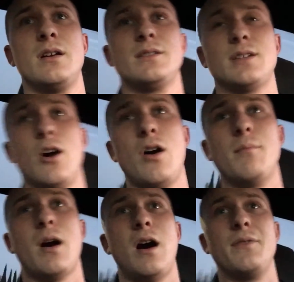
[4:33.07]
So
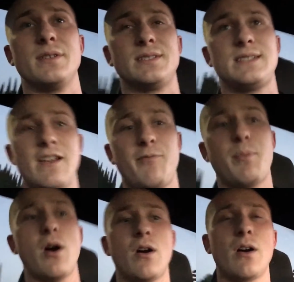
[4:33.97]
I'm on the stiff
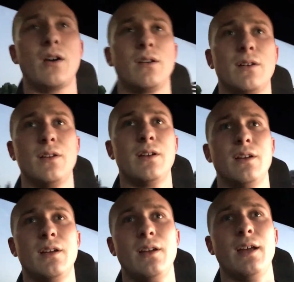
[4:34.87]
bar
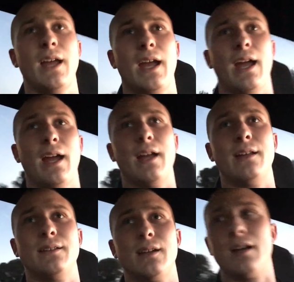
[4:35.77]

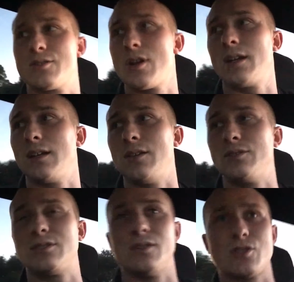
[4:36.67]
and trying to get
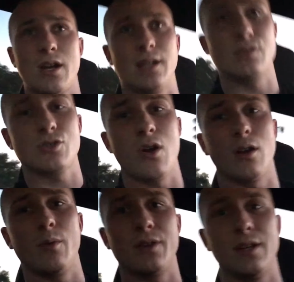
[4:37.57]
used to it, trying to get
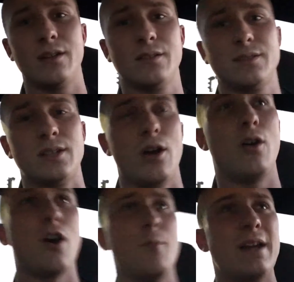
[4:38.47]
stronger with it. So
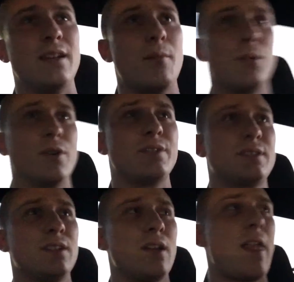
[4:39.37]
all my numbers
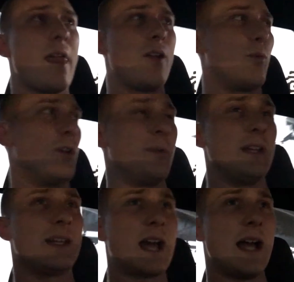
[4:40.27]
will
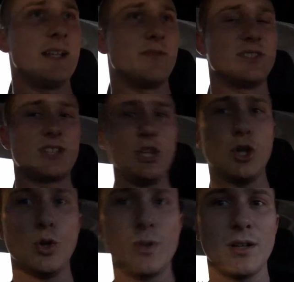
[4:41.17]
be kind of
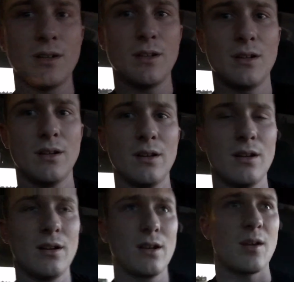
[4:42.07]
skewed
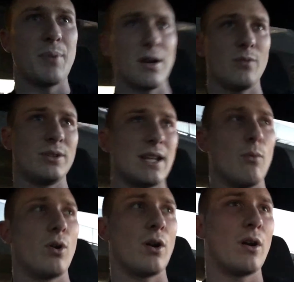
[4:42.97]
compared to what they
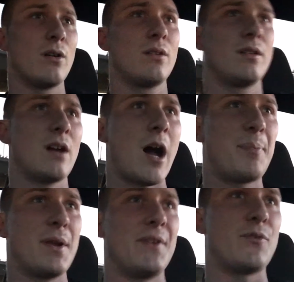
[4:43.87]
were.
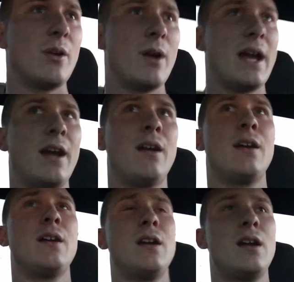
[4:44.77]
Hopping on the freeway,
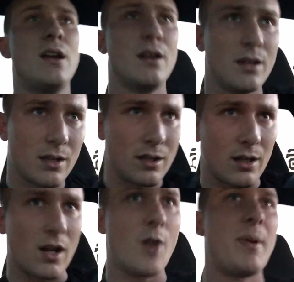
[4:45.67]

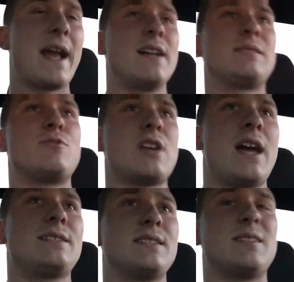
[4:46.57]
gonna go bang out some
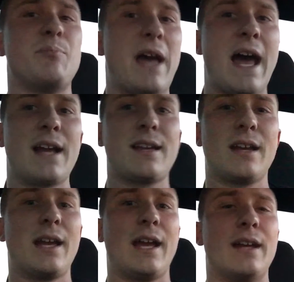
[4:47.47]
chest and some back,
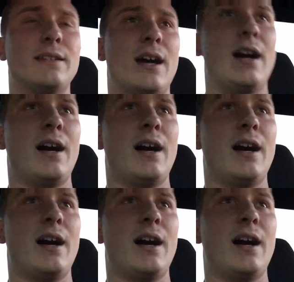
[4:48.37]
and